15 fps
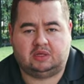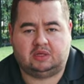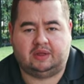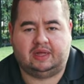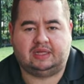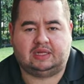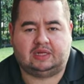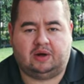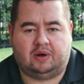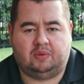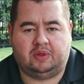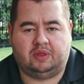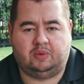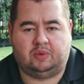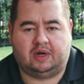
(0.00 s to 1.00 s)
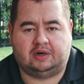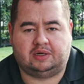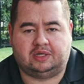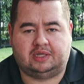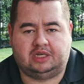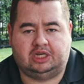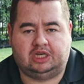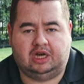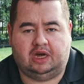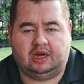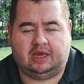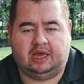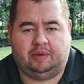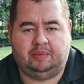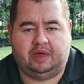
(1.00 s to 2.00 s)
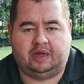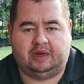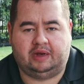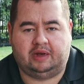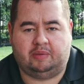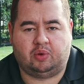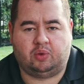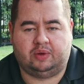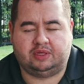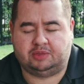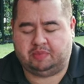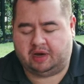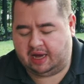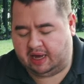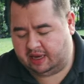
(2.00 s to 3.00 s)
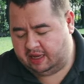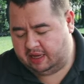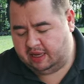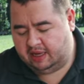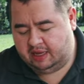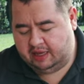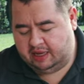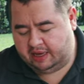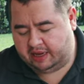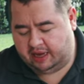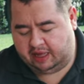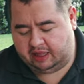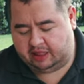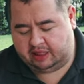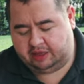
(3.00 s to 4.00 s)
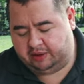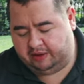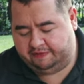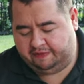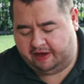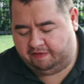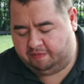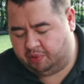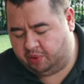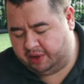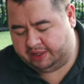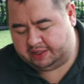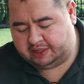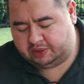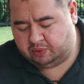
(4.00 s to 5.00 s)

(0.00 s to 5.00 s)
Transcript: So let's start with the winners. The Gyeon came in in number one spot. It got 35 points,